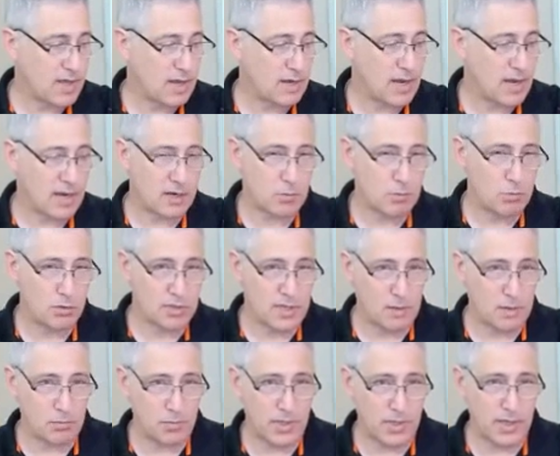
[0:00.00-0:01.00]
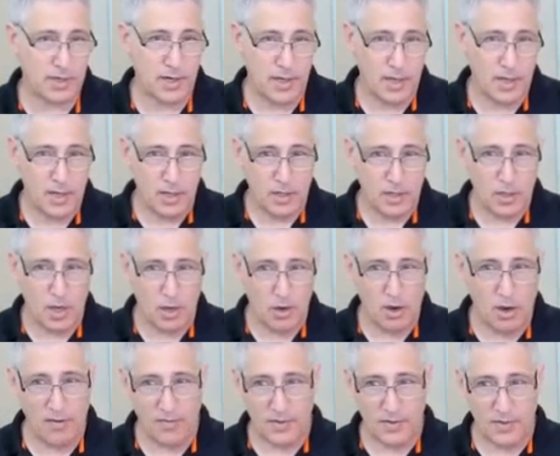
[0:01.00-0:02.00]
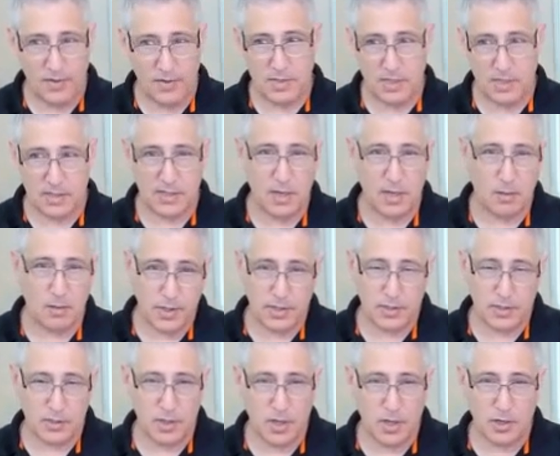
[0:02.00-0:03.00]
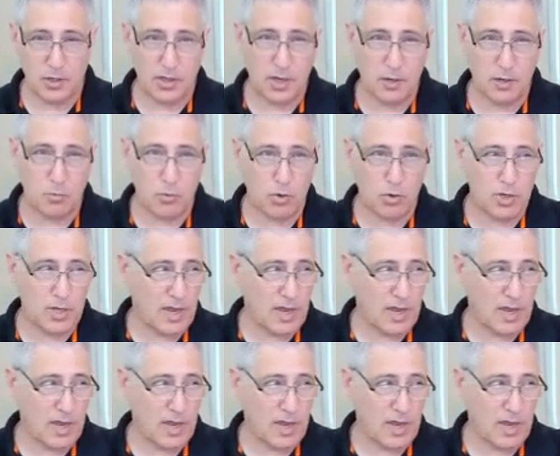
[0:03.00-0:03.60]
of that anchor bolt template, oftentimes that template is not good anymore.